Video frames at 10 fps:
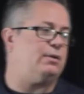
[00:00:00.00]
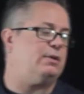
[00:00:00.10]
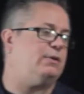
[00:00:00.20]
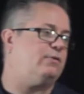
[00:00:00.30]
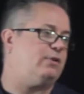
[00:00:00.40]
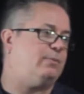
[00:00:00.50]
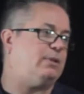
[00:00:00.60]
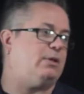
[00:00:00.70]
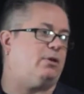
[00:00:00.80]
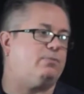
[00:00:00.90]
the
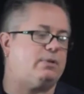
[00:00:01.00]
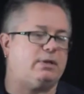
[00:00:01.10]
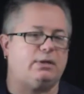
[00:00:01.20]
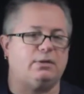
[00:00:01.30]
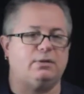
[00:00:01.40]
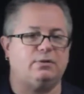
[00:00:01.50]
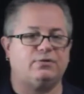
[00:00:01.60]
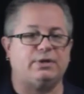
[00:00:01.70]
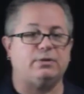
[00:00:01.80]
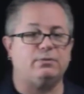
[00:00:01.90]
seemingly unrelated
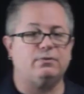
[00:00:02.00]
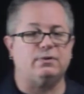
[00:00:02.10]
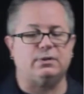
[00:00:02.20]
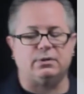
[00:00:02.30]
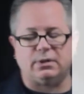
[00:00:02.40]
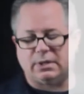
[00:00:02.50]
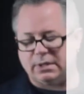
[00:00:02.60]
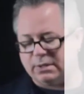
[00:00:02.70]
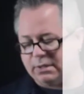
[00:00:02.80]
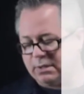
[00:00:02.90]
skills and
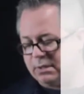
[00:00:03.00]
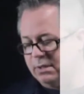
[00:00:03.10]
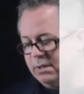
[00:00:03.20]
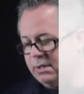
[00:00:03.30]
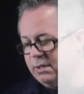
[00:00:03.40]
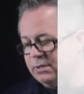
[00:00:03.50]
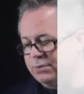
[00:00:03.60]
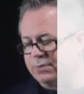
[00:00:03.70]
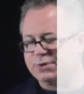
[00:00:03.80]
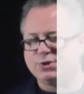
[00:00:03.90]

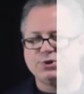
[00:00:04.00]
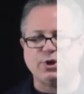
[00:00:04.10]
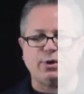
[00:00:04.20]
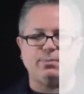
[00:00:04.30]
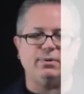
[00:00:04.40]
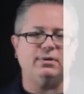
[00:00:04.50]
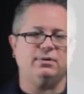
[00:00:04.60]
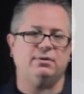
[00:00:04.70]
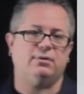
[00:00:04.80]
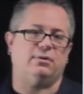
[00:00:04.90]
sort of
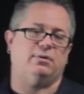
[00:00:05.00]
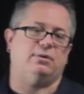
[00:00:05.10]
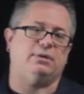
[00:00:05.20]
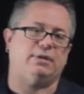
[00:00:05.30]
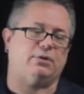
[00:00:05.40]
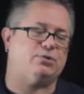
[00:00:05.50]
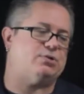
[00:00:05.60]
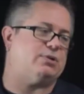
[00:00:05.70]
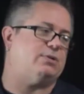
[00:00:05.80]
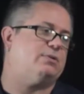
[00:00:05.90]

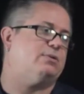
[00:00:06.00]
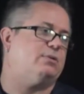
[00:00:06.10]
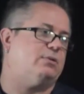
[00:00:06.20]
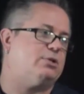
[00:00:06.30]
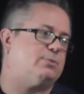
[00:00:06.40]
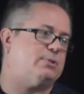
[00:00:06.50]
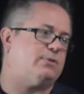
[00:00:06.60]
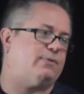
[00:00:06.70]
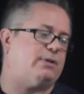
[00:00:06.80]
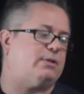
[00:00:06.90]
sub-intelligences, these
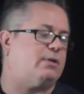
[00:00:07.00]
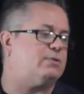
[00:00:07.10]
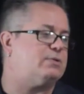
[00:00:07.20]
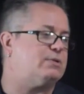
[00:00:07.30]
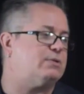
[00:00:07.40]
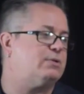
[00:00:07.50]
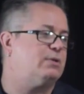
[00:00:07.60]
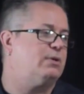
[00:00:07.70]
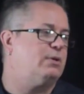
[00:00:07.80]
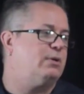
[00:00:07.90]
specific intelligences,
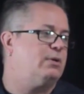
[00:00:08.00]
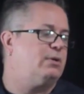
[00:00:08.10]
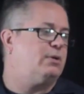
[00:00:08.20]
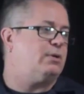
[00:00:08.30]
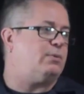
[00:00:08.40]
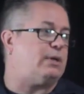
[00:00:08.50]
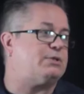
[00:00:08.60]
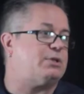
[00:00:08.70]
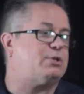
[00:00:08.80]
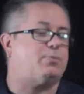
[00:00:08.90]
would
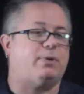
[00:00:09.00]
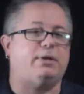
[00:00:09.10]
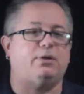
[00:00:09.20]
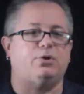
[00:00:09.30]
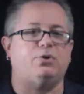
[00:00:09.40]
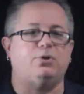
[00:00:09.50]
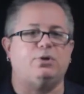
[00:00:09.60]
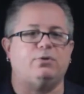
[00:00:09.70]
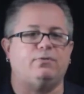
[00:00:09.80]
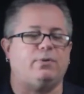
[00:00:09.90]
actually explain a good
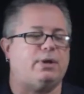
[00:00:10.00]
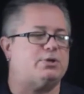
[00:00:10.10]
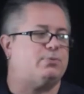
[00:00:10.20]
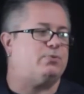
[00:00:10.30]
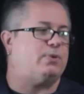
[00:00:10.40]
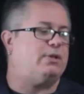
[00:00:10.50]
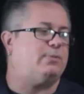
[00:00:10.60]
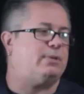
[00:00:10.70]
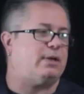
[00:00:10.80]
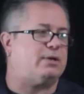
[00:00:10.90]
deal of the variation between
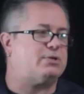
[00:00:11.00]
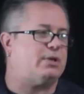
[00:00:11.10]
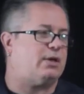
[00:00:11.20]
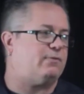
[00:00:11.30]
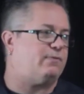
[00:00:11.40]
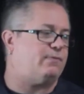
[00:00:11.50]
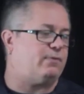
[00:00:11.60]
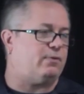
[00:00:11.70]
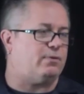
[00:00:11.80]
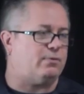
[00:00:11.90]
them, and they actually
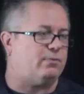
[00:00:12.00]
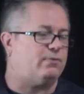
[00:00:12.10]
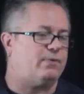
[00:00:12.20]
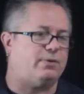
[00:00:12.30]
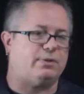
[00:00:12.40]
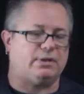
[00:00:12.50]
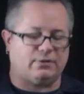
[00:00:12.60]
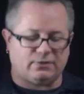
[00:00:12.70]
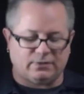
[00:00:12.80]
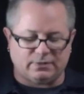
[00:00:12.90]
were fairly
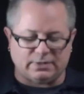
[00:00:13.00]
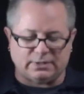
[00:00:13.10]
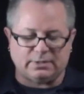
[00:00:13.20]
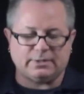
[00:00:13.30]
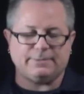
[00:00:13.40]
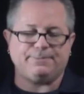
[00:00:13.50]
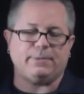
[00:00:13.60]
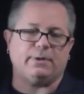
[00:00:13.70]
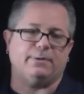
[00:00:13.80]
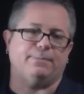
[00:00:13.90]
consistent
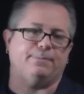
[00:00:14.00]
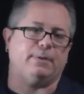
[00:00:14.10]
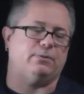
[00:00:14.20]
in